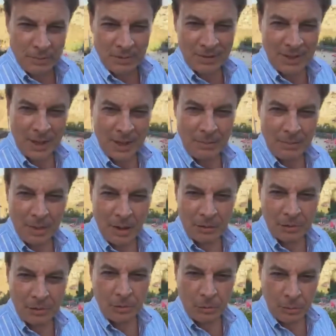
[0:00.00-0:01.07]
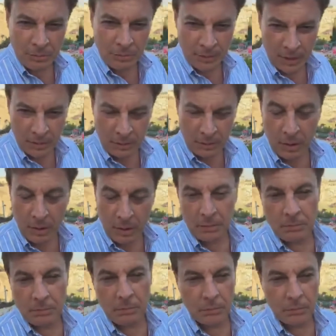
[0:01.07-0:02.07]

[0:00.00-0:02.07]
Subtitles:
missing emails reveal her,